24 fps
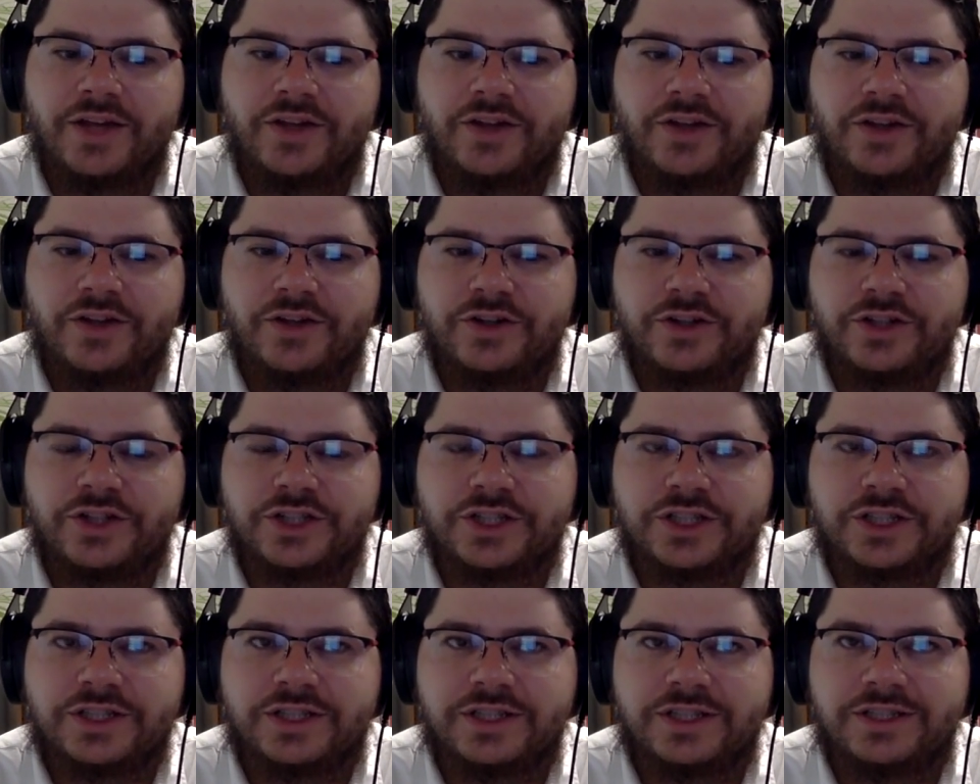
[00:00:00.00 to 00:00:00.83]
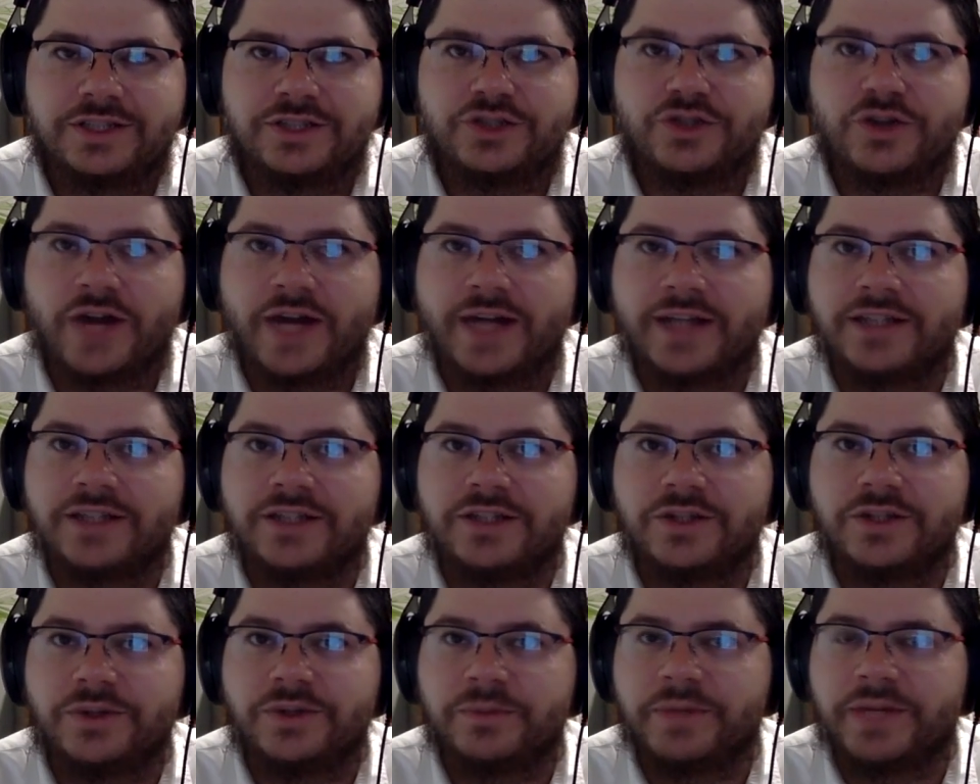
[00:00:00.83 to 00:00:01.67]
you're just trying to
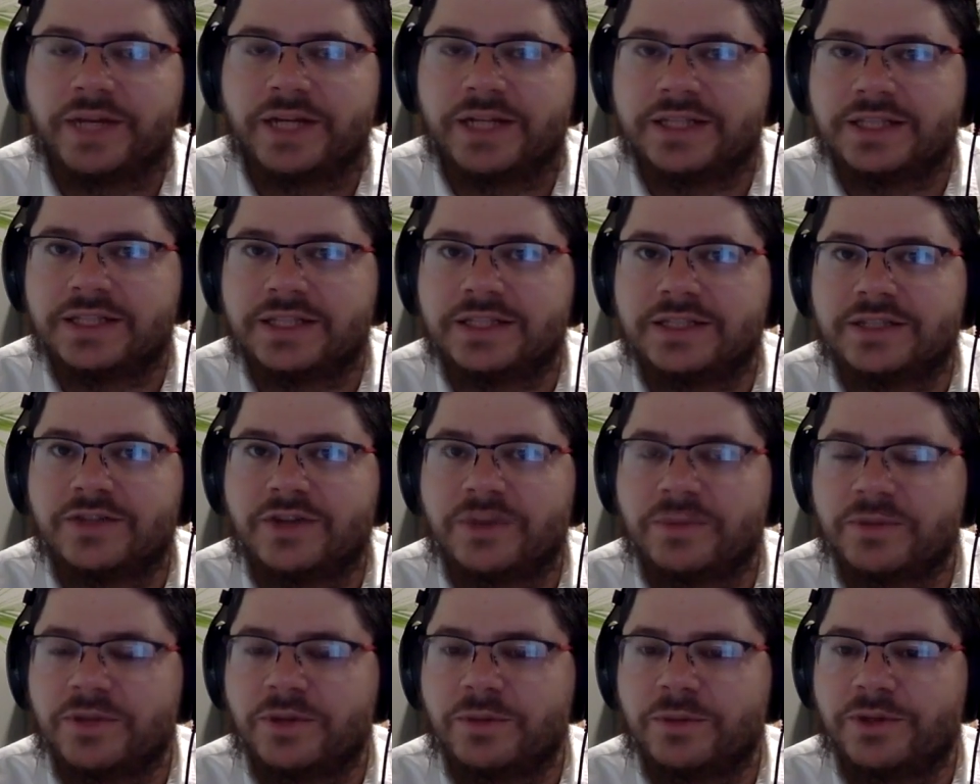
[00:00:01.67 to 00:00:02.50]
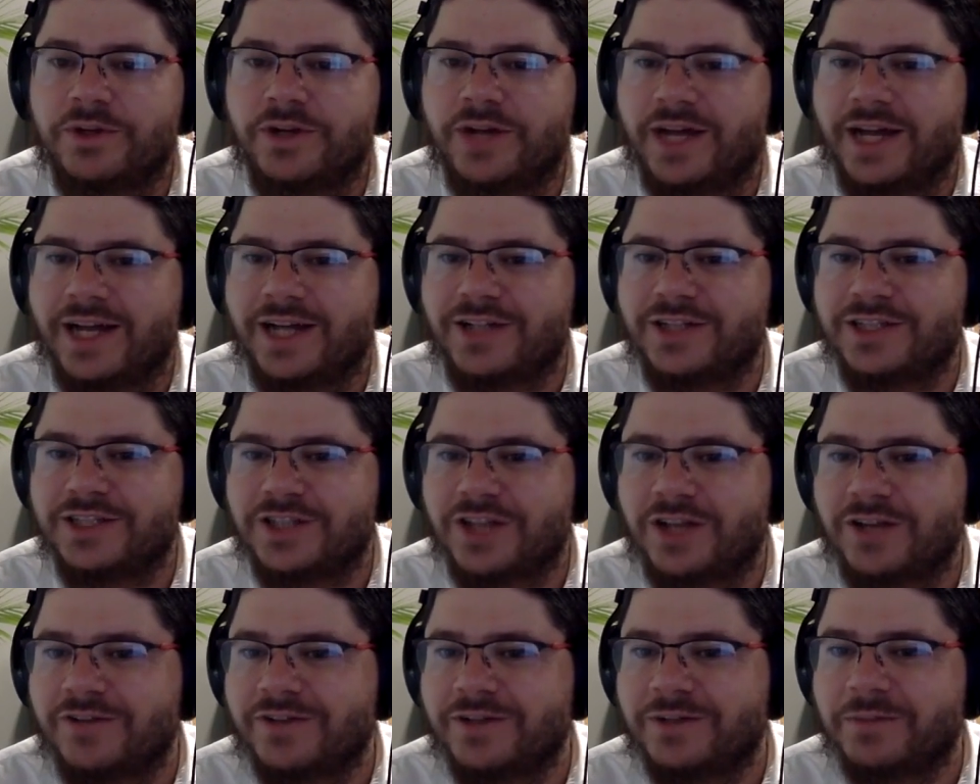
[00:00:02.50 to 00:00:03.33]
do it because it's crypto, but you're not actually
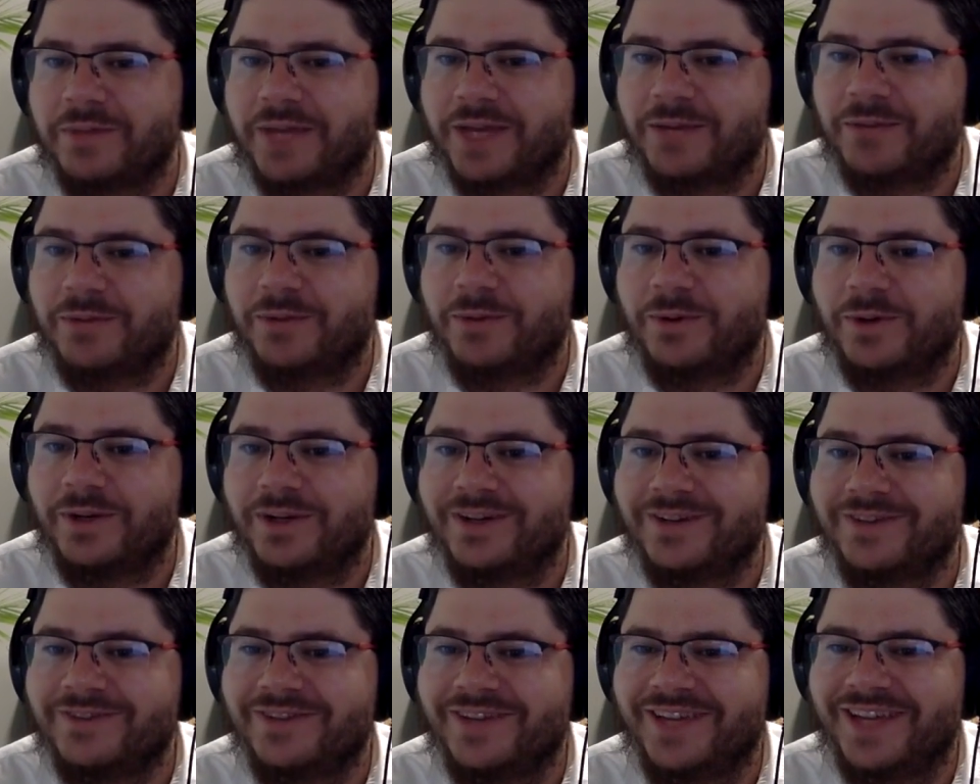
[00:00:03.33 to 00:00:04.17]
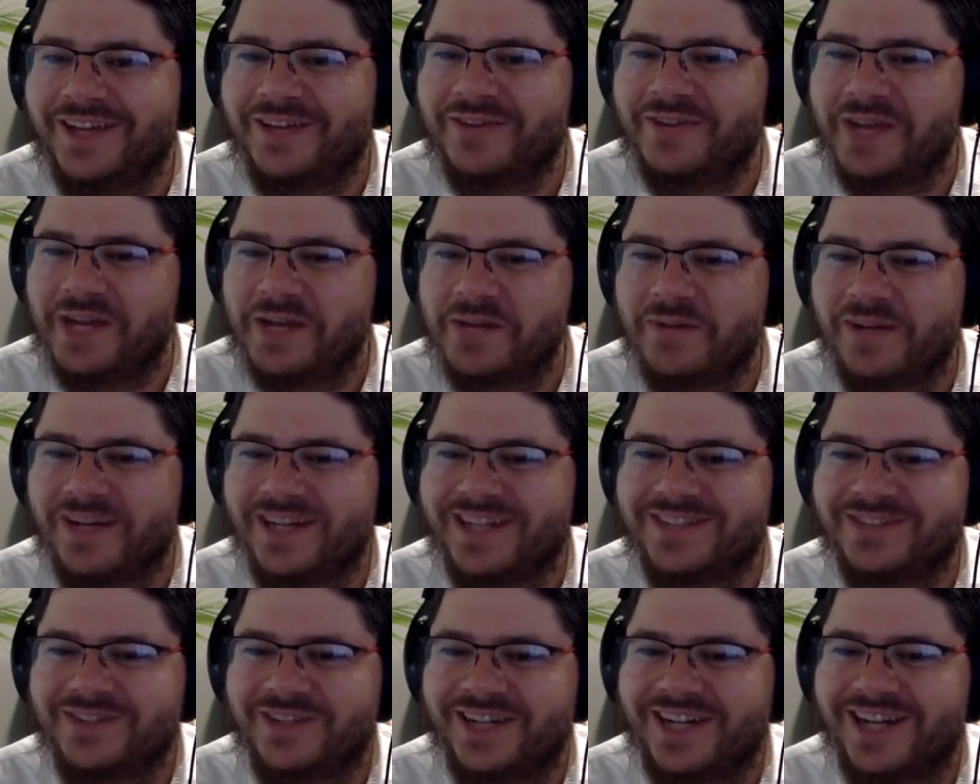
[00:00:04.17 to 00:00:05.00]
solving a pain point of
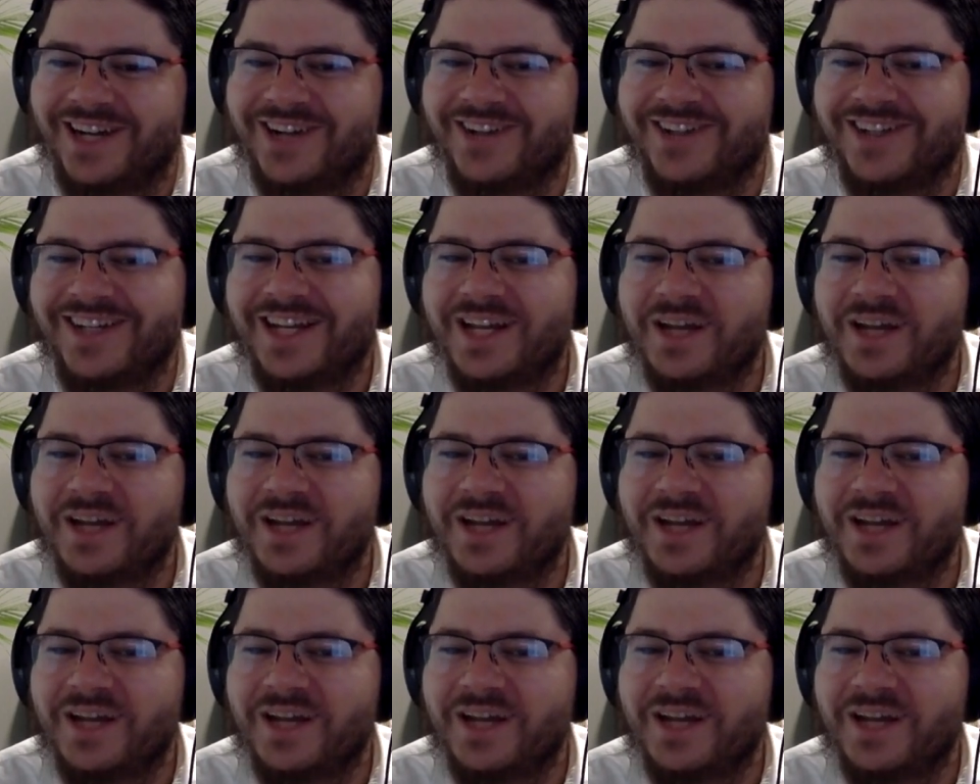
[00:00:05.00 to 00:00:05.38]
anybody's right now.